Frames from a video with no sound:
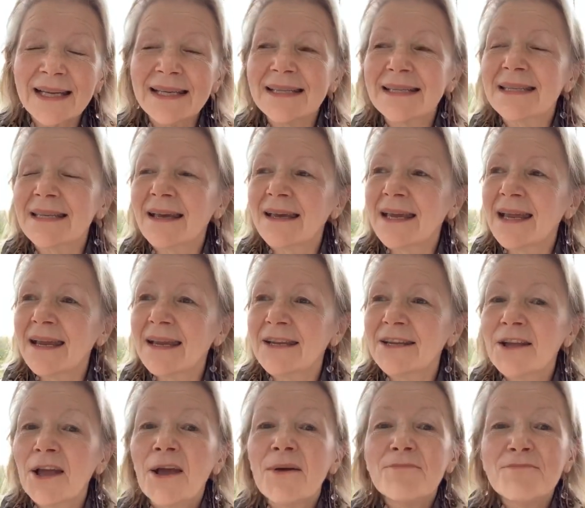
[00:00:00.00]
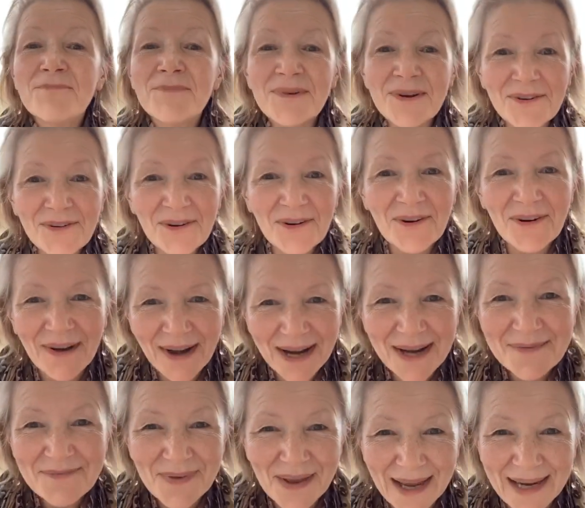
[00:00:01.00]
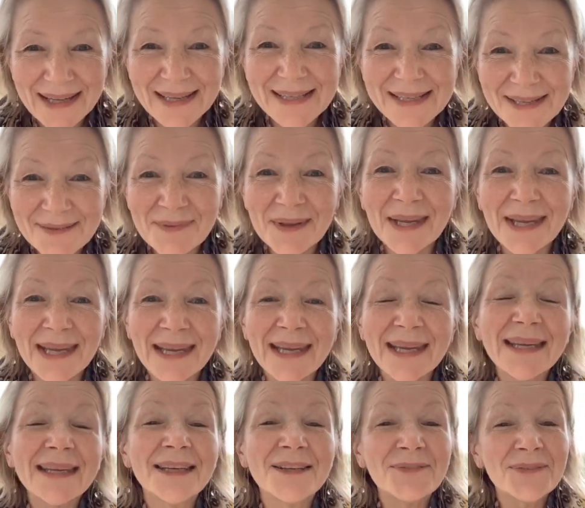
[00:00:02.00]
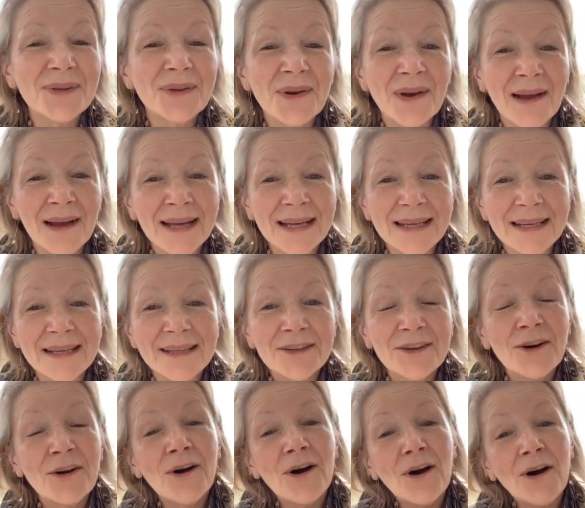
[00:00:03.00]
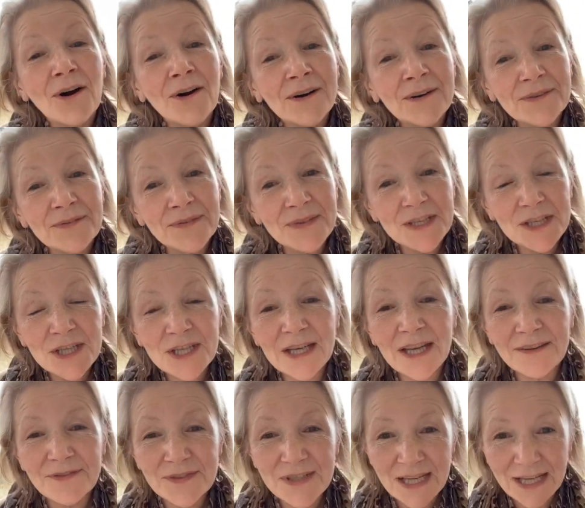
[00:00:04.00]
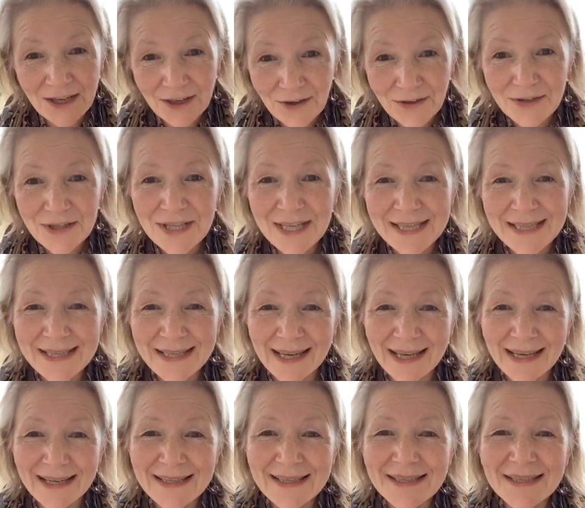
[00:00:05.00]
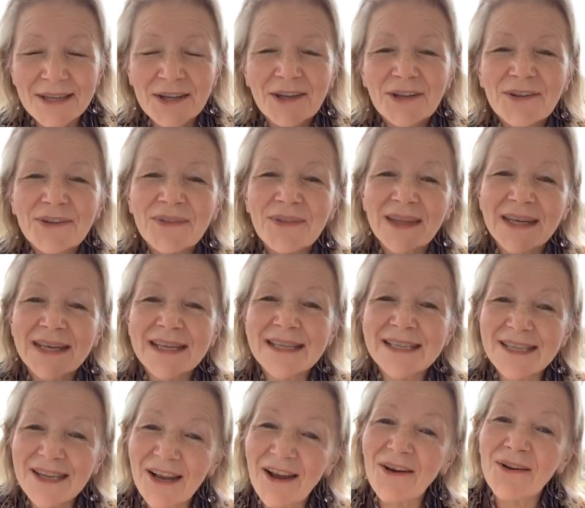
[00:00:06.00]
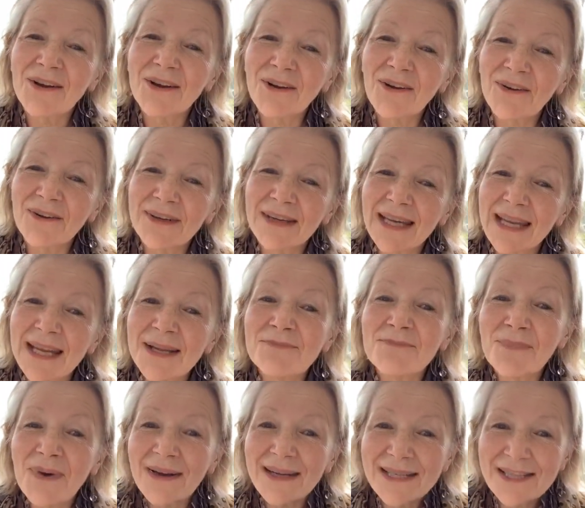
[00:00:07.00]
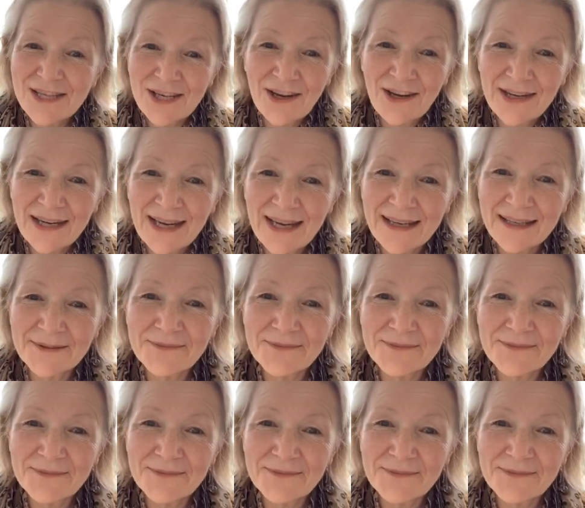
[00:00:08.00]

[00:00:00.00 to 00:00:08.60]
a mirroring back to me, if you like, of the shift in consciousness that is going on in my journey.